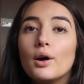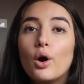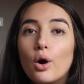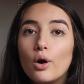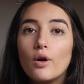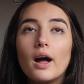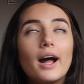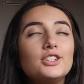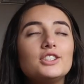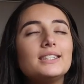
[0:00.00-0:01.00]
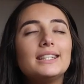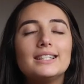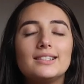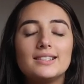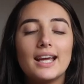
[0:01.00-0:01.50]
I just
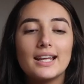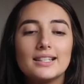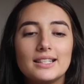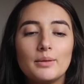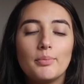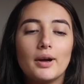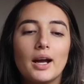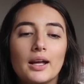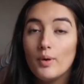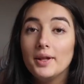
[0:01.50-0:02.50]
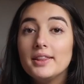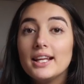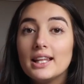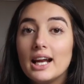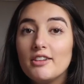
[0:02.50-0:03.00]
needed to take a deep breath. One
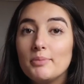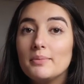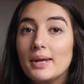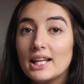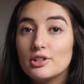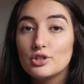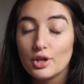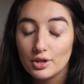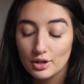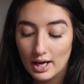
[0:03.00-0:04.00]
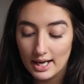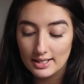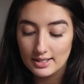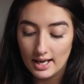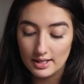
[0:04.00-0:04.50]
thing that I've been meaning to show you
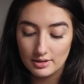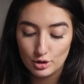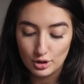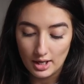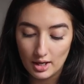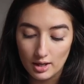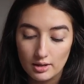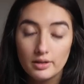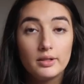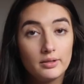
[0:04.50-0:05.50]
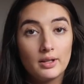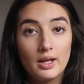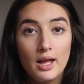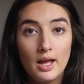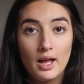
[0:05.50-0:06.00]
guys and share
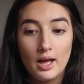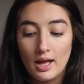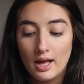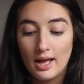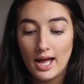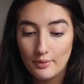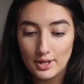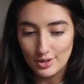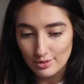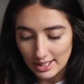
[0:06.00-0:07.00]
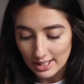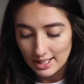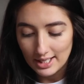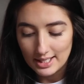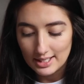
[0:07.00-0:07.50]
how I use
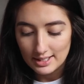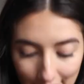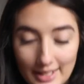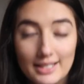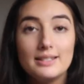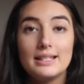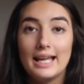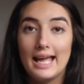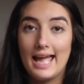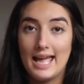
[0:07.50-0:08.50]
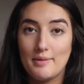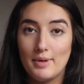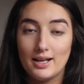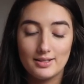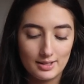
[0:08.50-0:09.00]
it is this hair
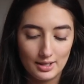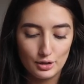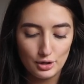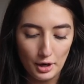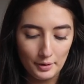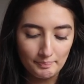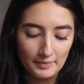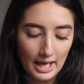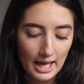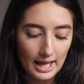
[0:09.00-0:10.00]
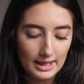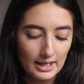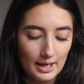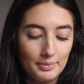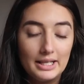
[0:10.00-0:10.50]
mask. So the
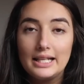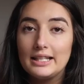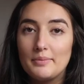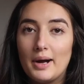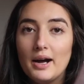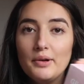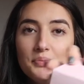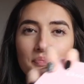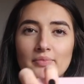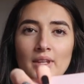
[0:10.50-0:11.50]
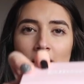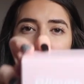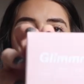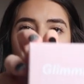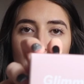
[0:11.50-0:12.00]
company
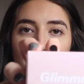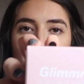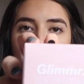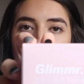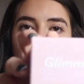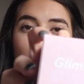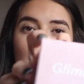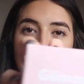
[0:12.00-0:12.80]
GLIMMR